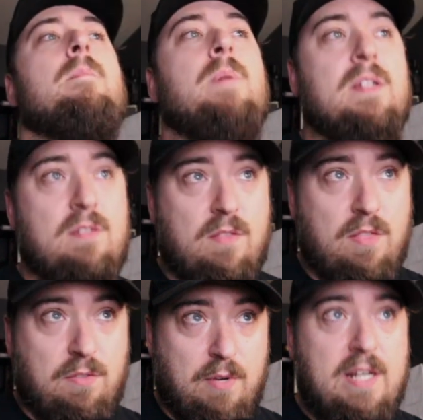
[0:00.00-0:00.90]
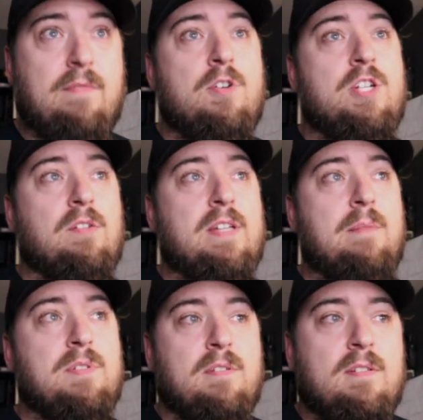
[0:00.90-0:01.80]
but 3 different shell
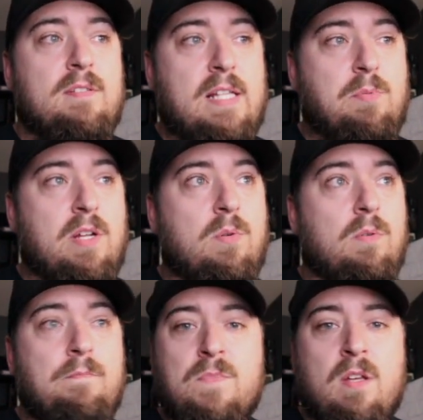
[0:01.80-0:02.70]
types. That's pretty cool.